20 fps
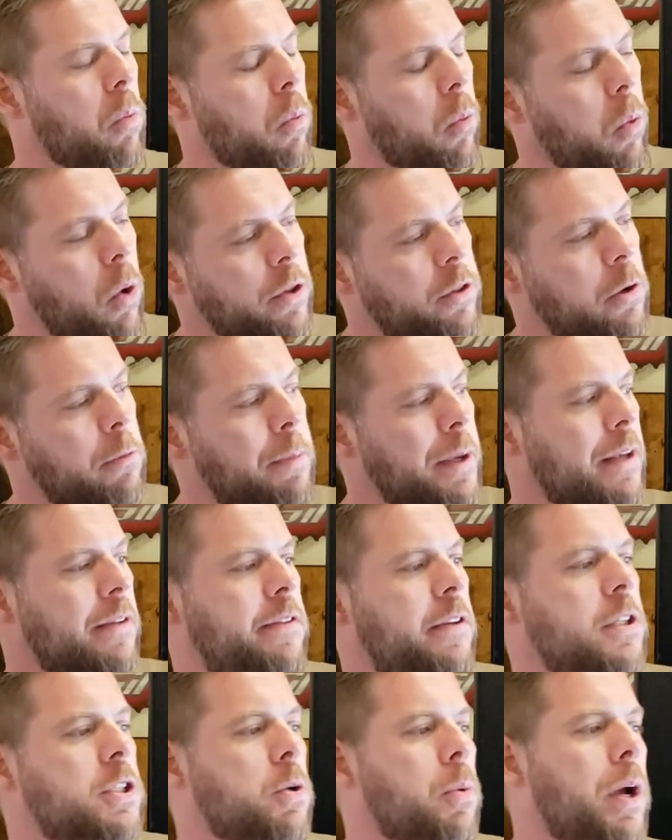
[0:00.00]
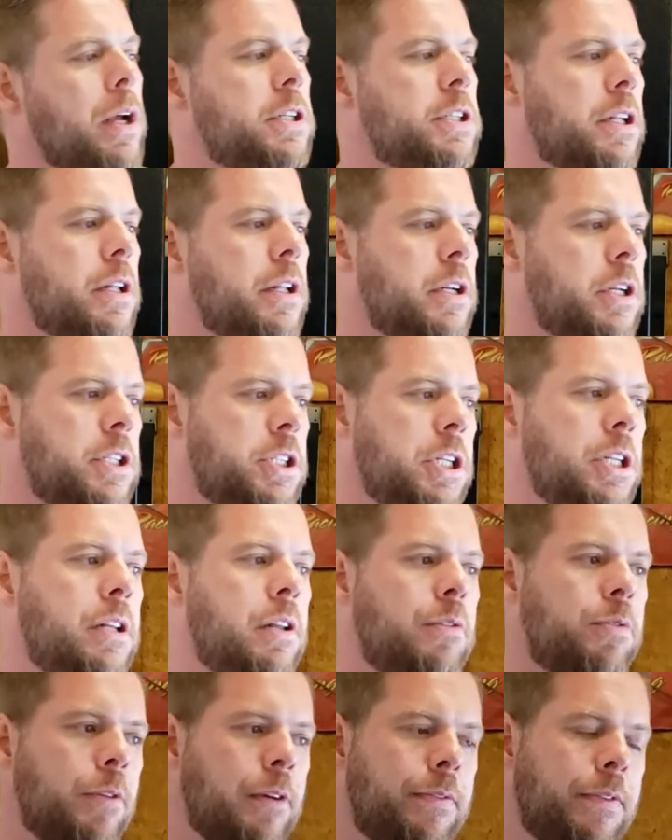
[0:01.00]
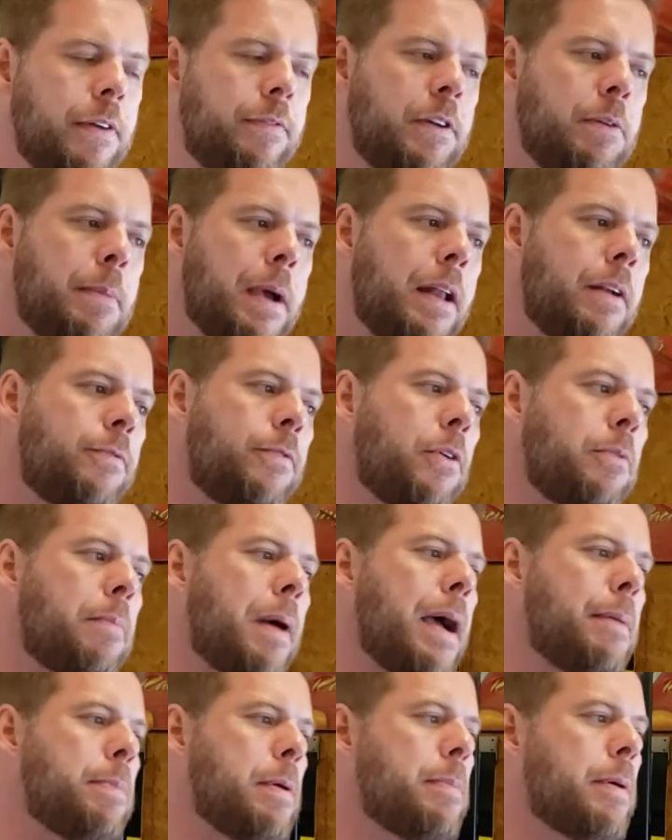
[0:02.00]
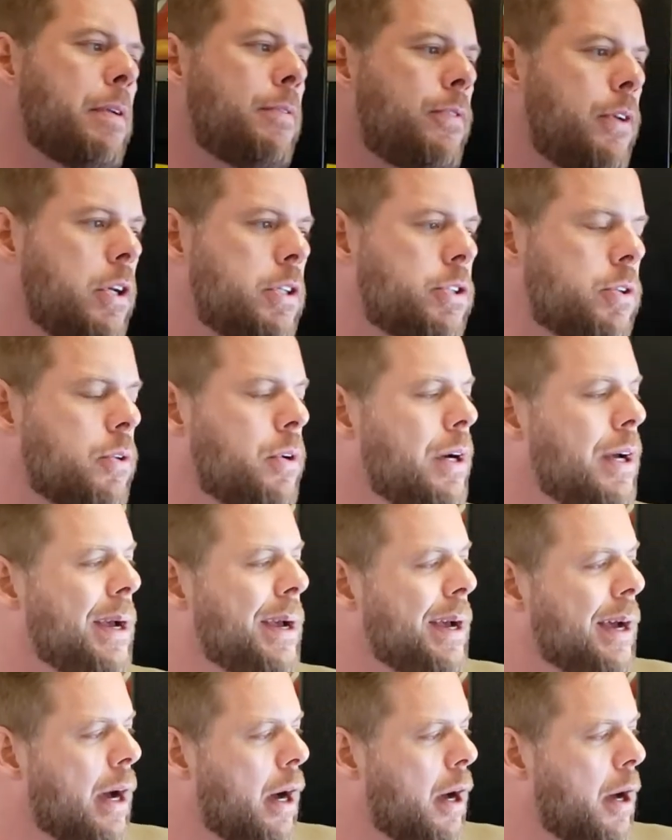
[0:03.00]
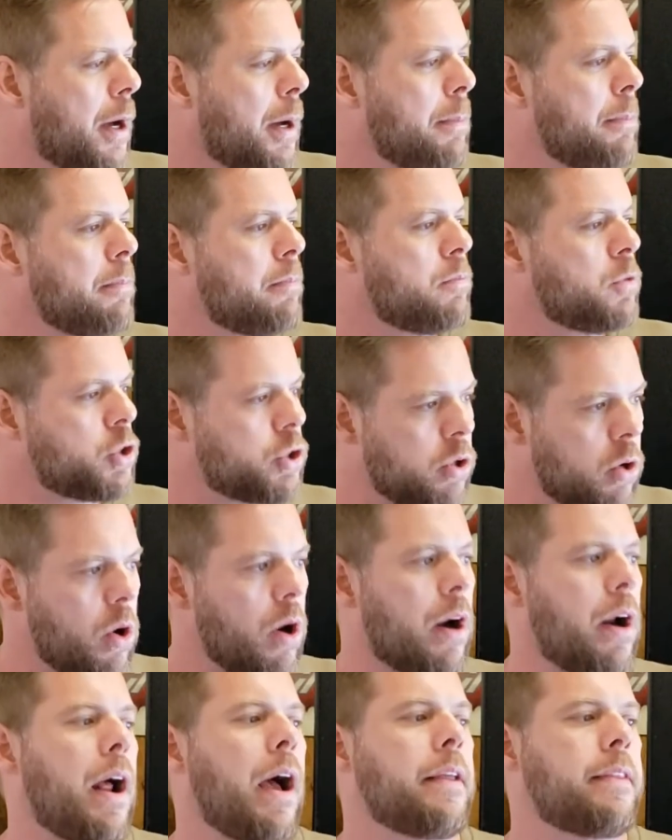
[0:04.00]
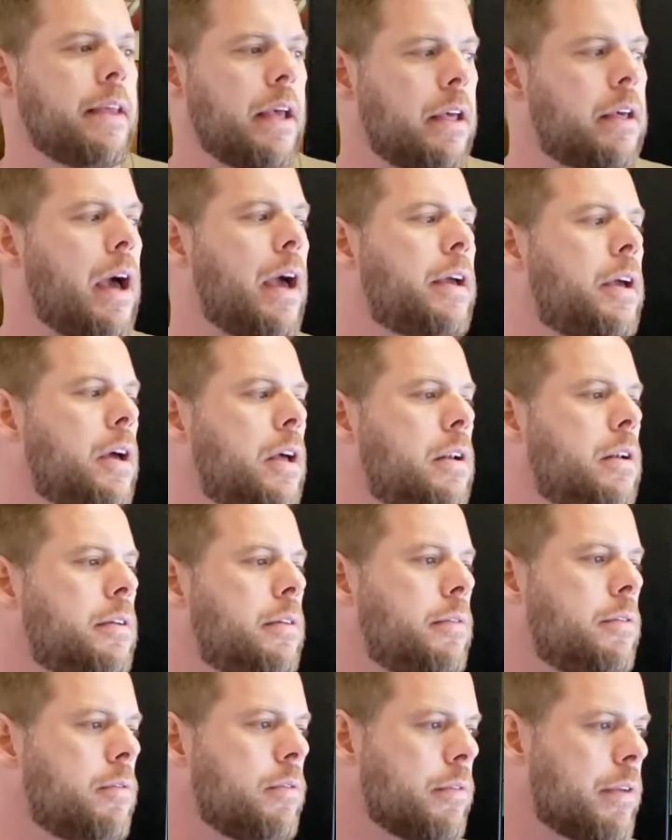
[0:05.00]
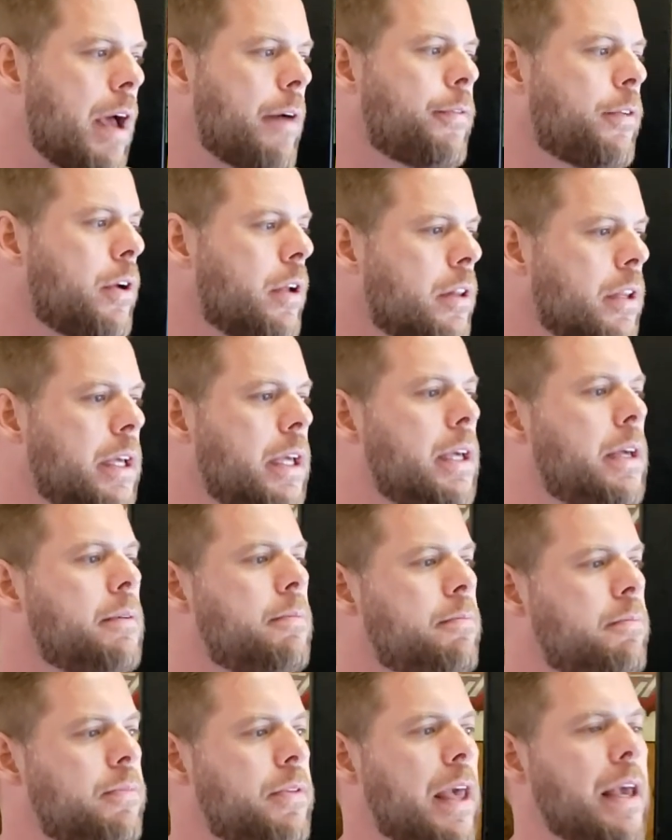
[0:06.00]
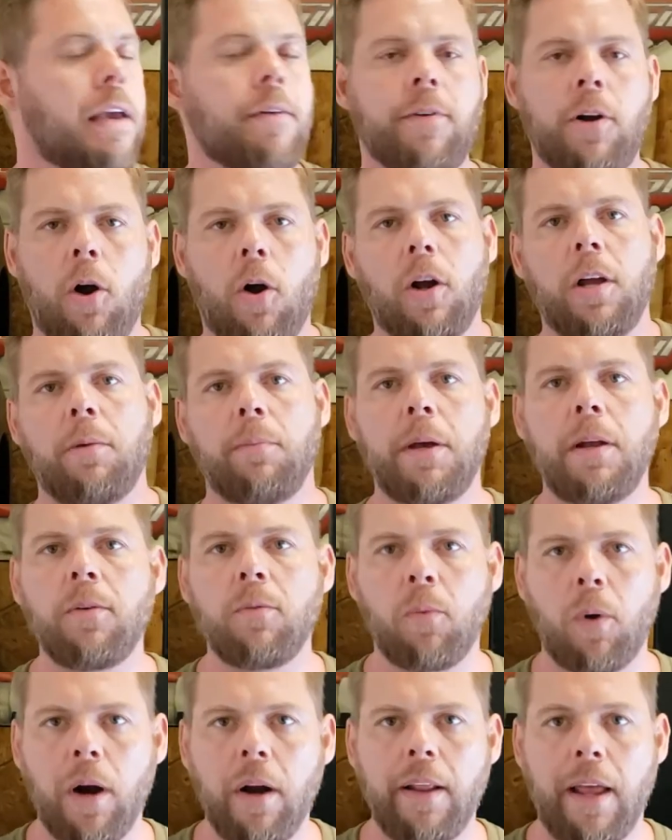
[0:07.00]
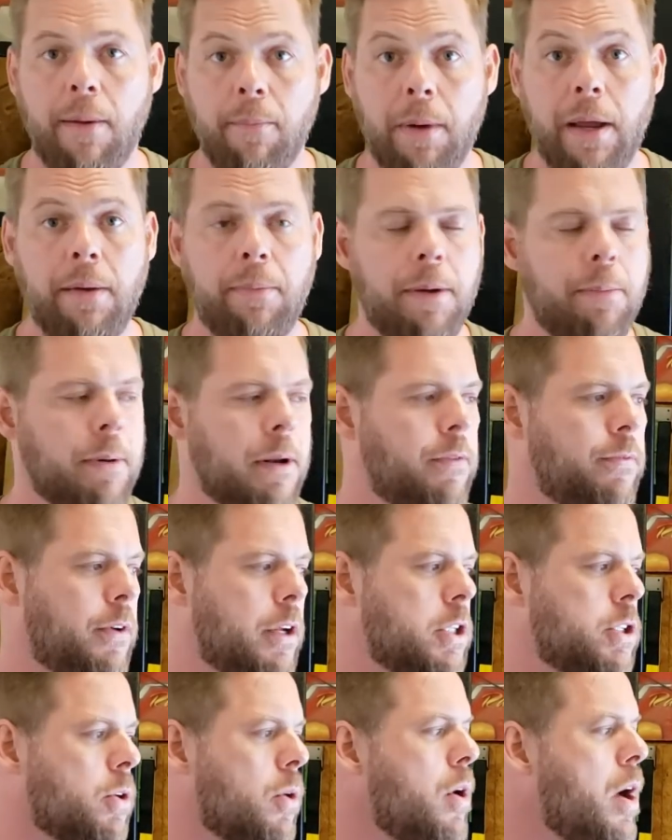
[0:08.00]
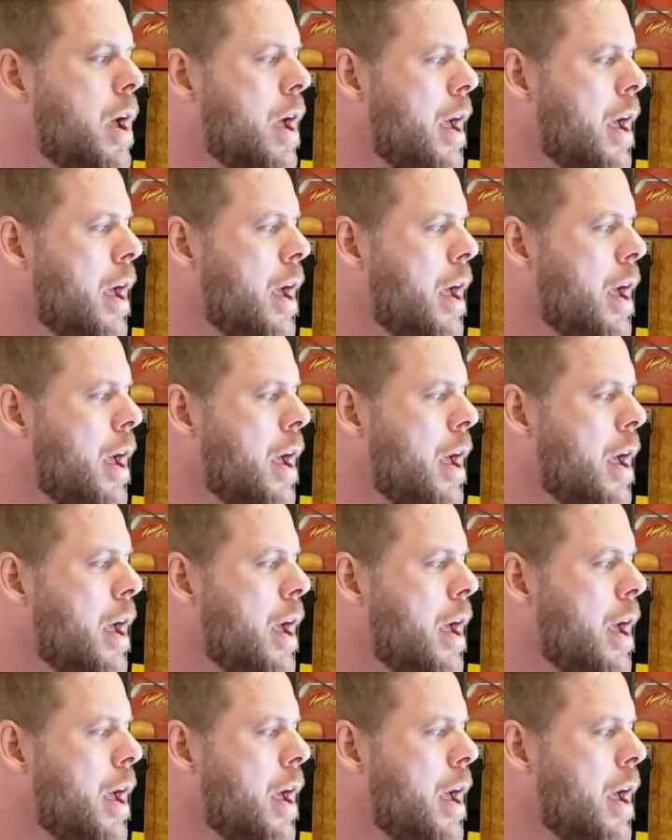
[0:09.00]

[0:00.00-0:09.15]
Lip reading: would there be a situation that a GT350 manifold might be beneficial? Sure, I think I could definitely think of an argument and where that may be beneficial.